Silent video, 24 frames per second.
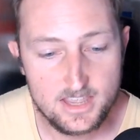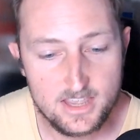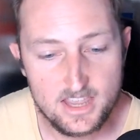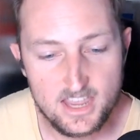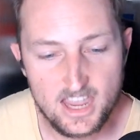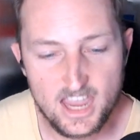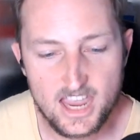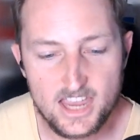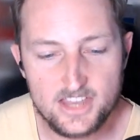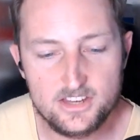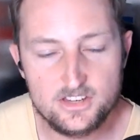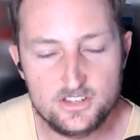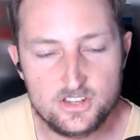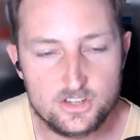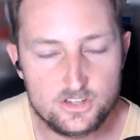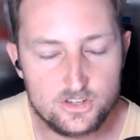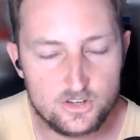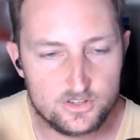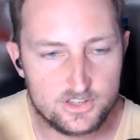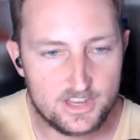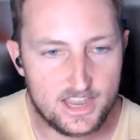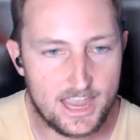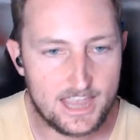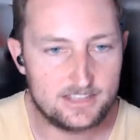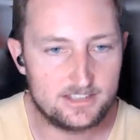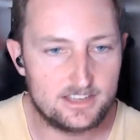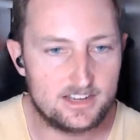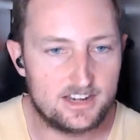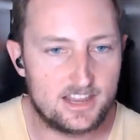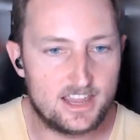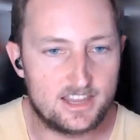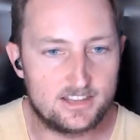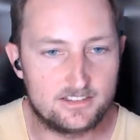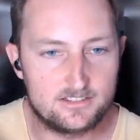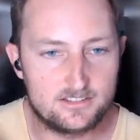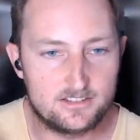And you just use it hand
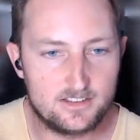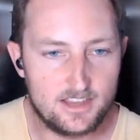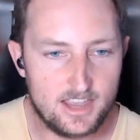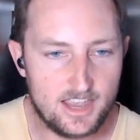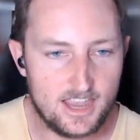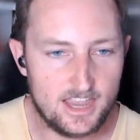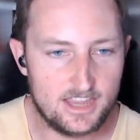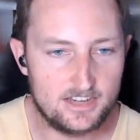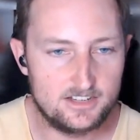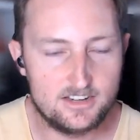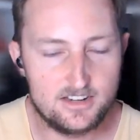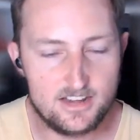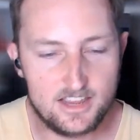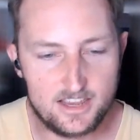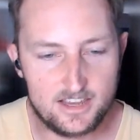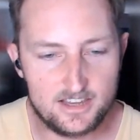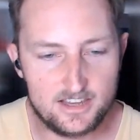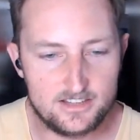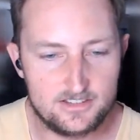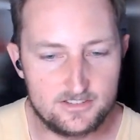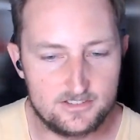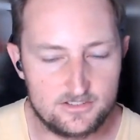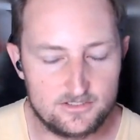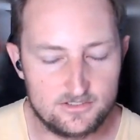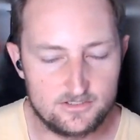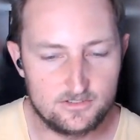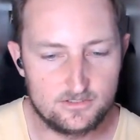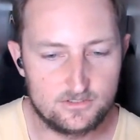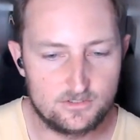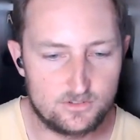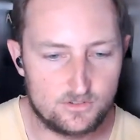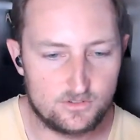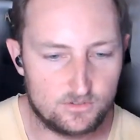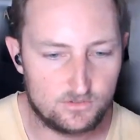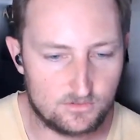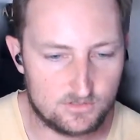in hand
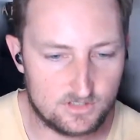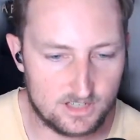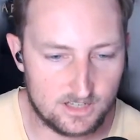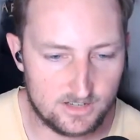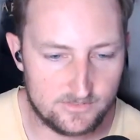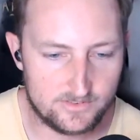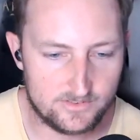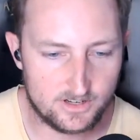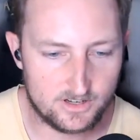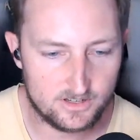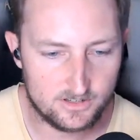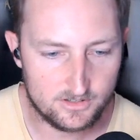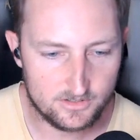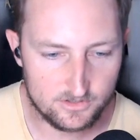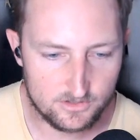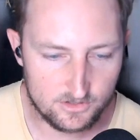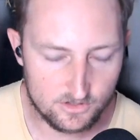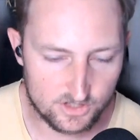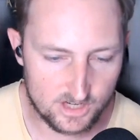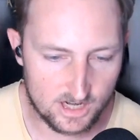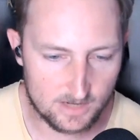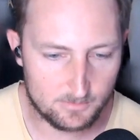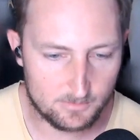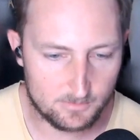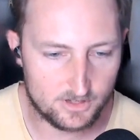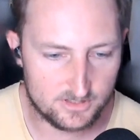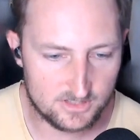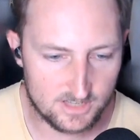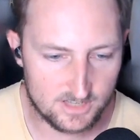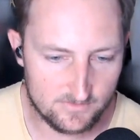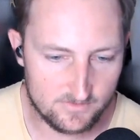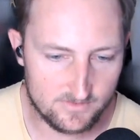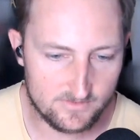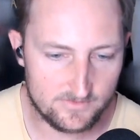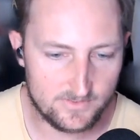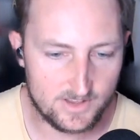to deliver your chatbots
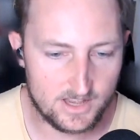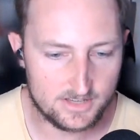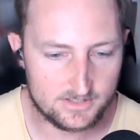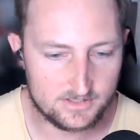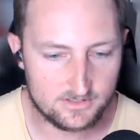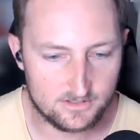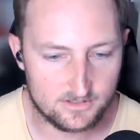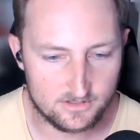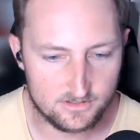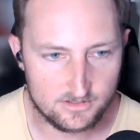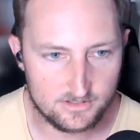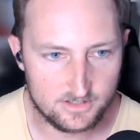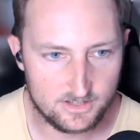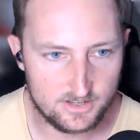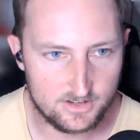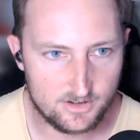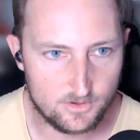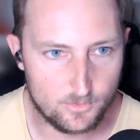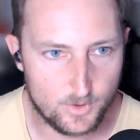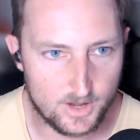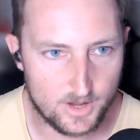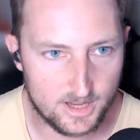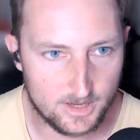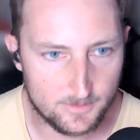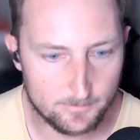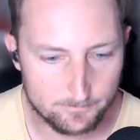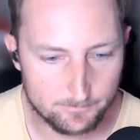even faster in a way.